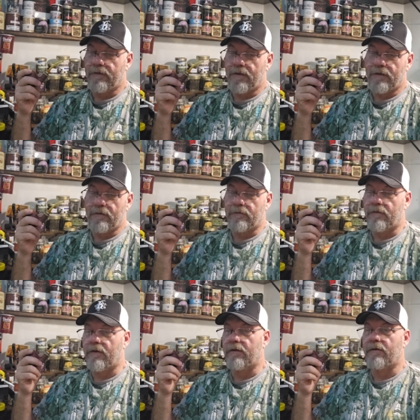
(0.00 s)
take your
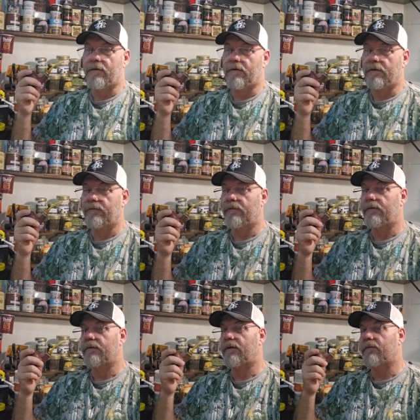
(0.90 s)
credit card, and for some
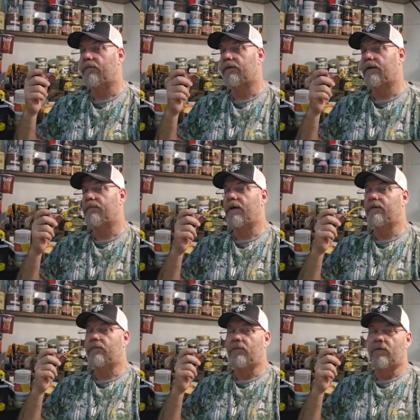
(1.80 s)
reason they don't want to take
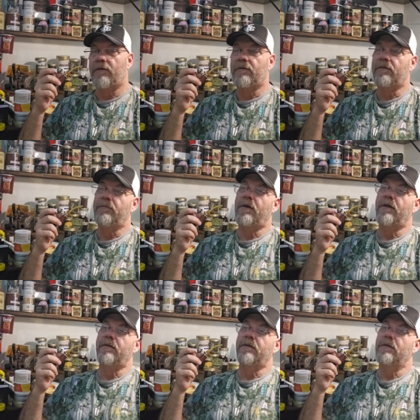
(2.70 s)
mine no more. I
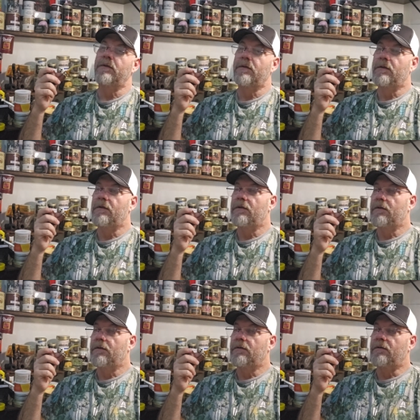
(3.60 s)
bought
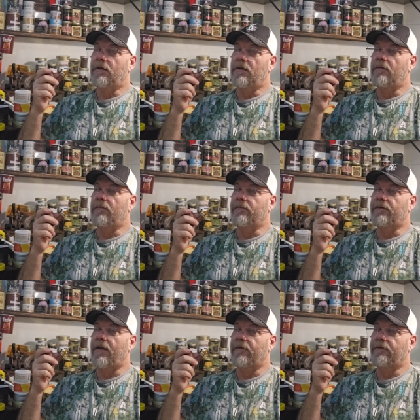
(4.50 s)

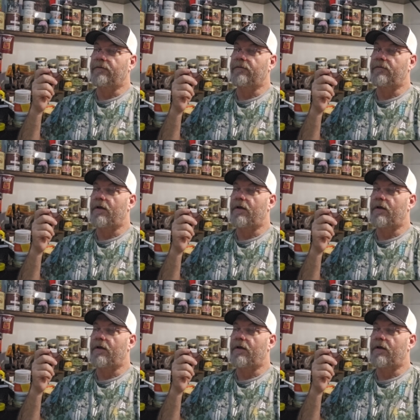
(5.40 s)
almost thousands of